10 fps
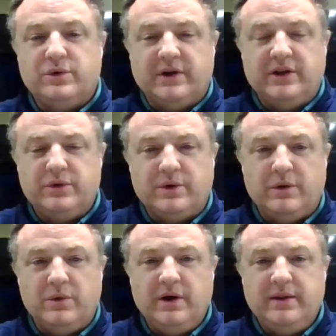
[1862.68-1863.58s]

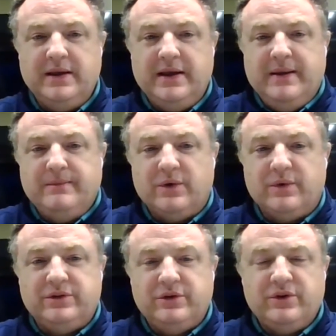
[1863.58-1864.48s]
2021, but
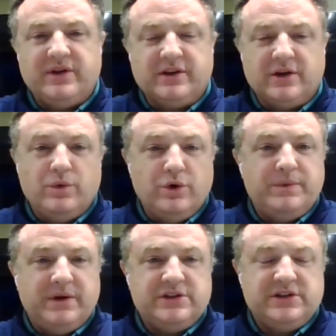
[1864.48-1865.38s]
we do think there will
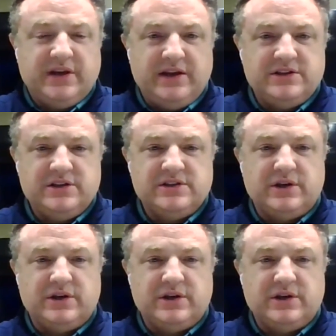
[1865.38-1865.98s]
be changes,